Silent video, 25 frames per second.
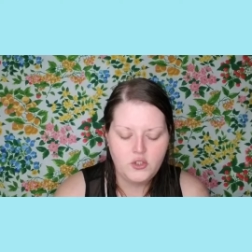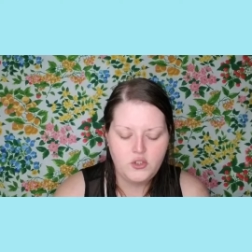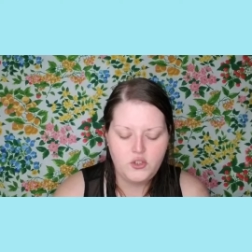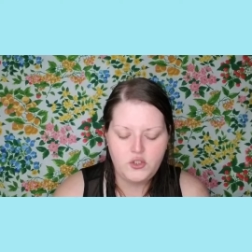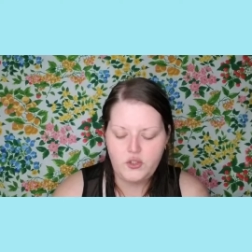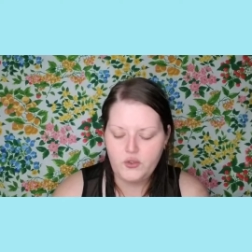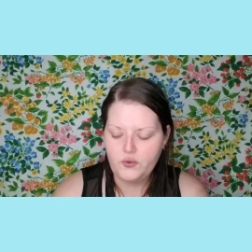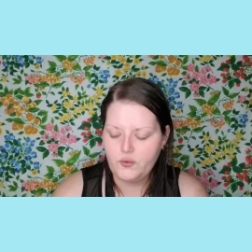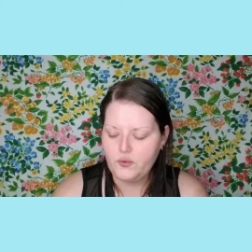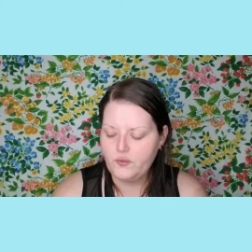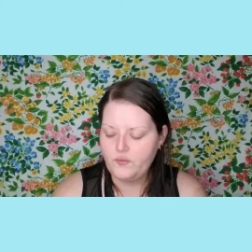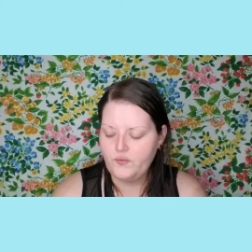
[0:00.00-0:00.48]

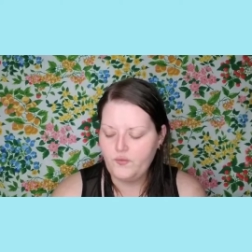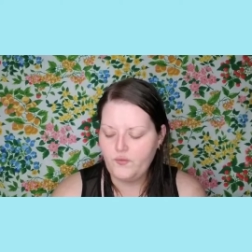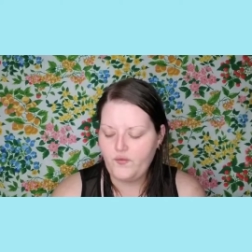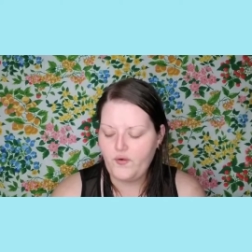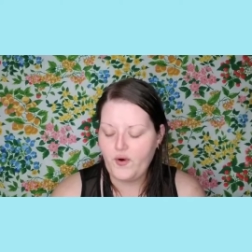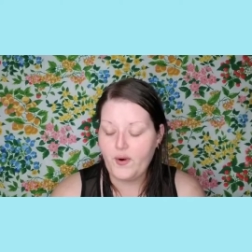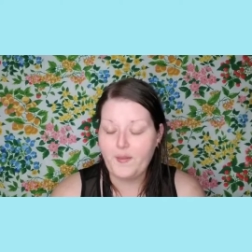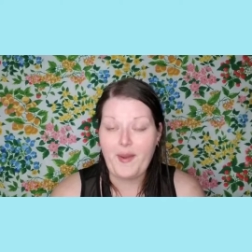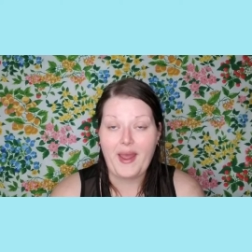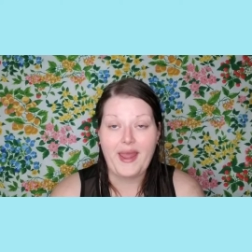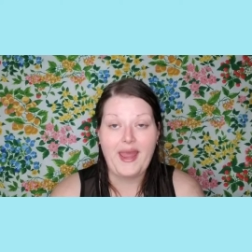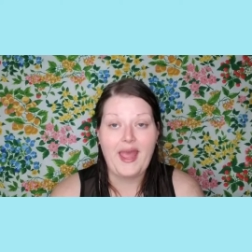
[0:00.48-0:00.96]
to
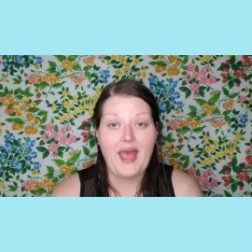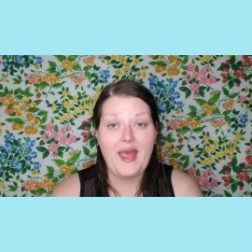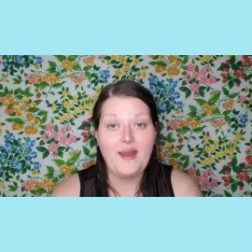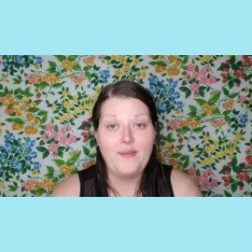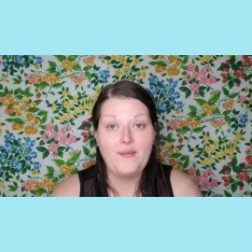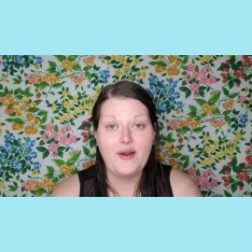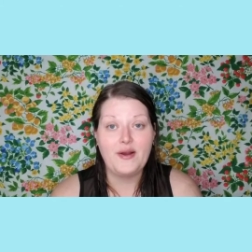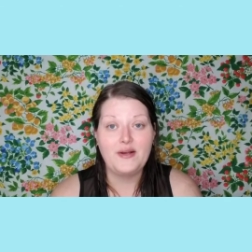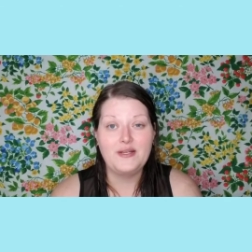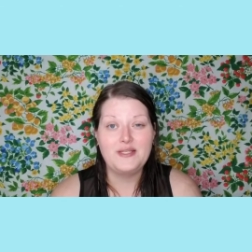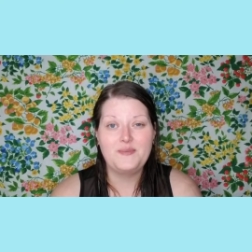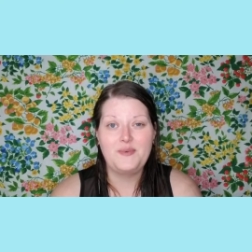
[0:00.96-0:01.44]
for my
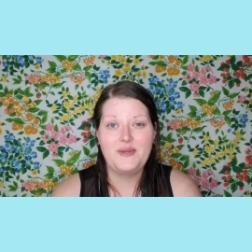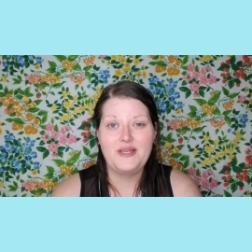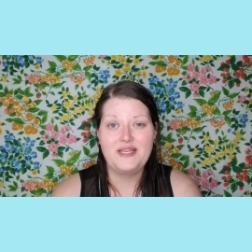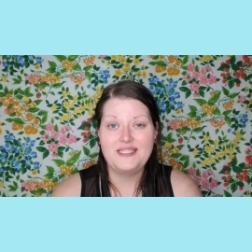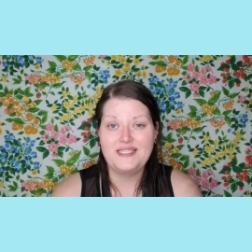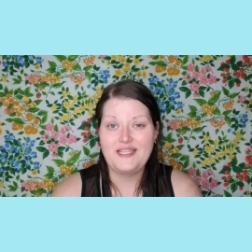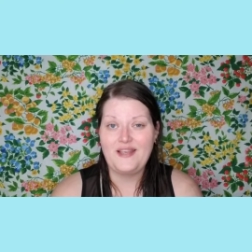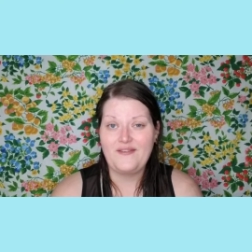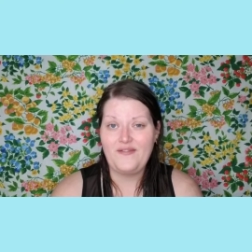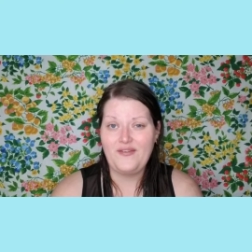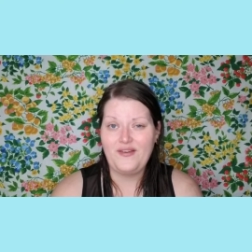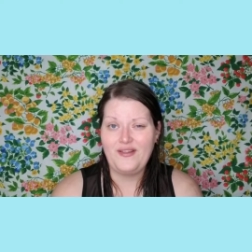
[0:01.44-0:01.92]
eyebrows because
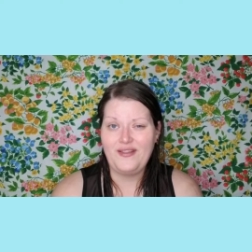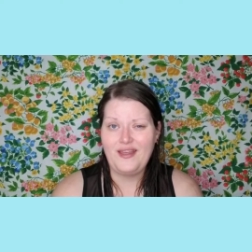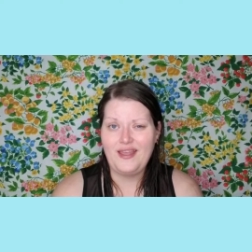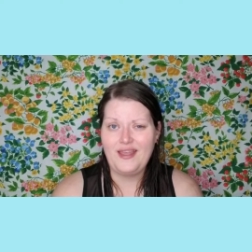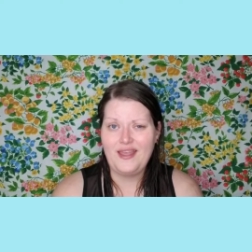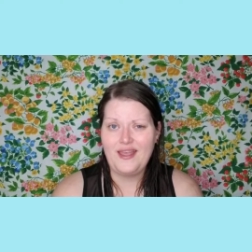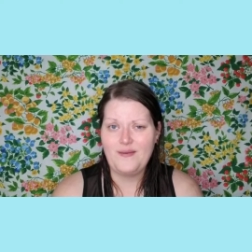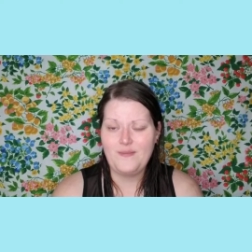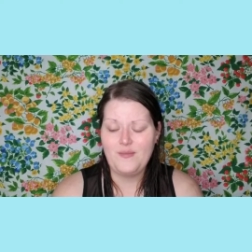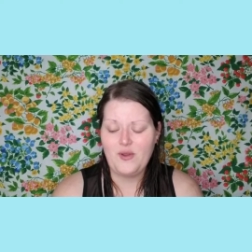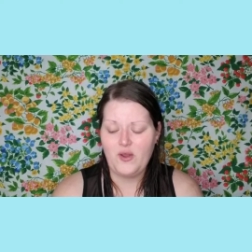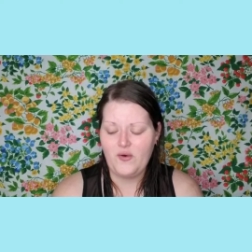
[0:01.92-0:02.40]
I feel like
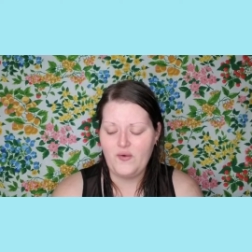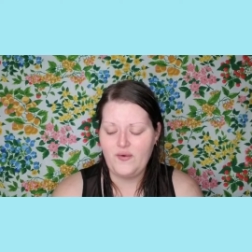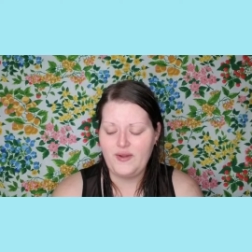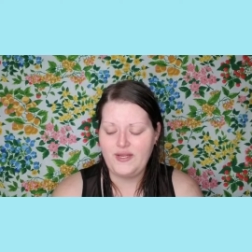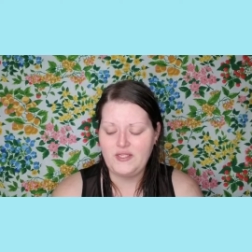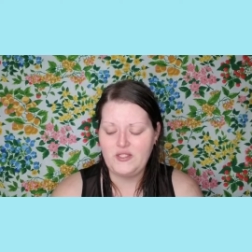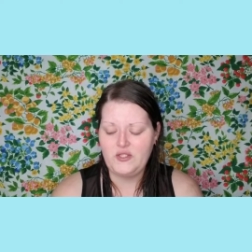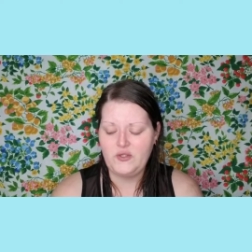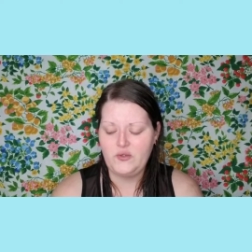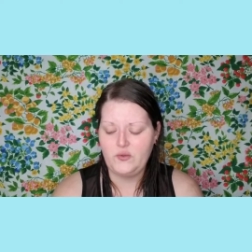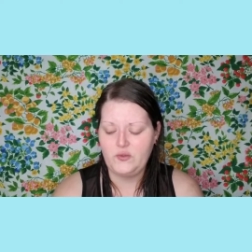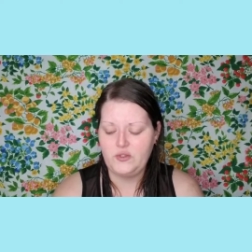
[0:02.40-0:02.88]
I'm going
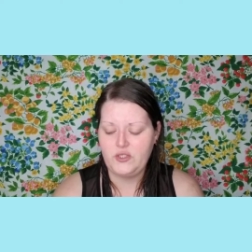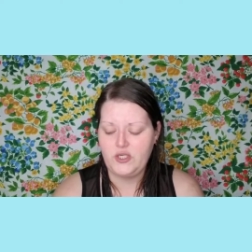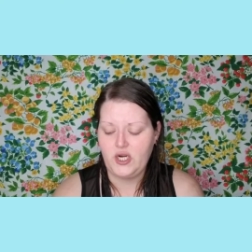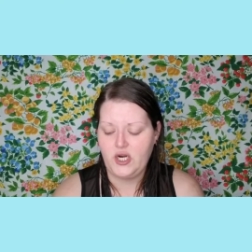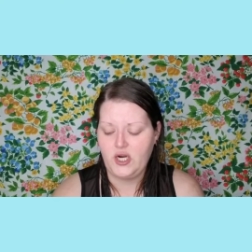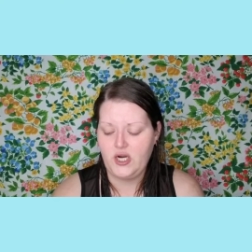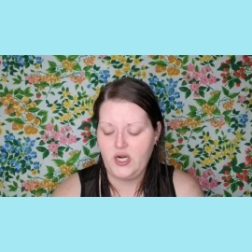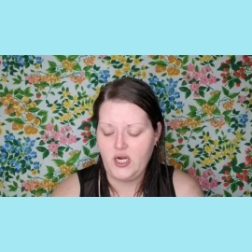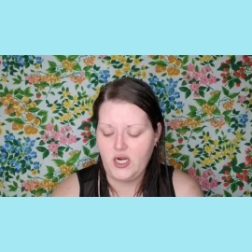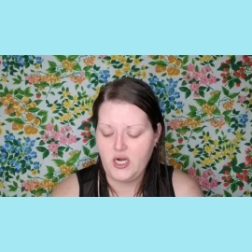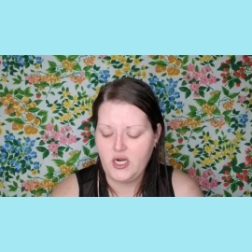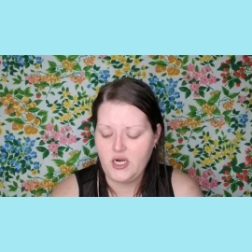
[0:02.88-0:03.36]
too
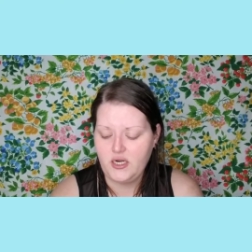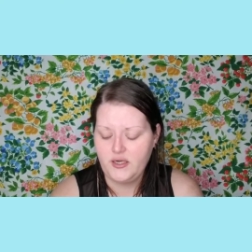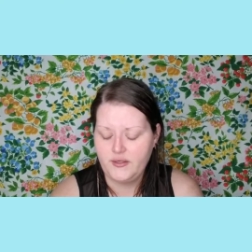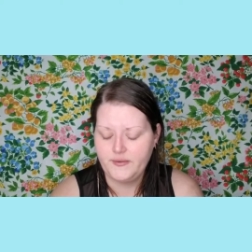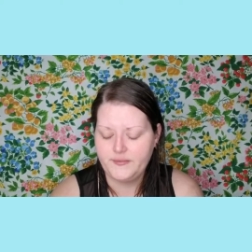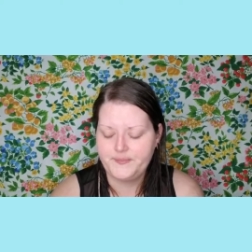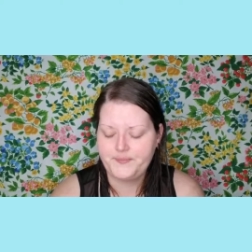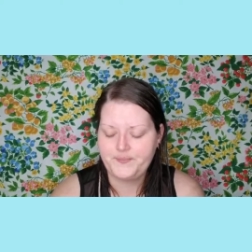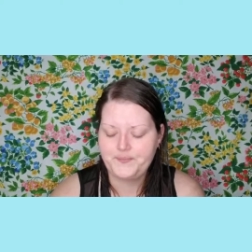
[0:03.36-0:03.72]
dark.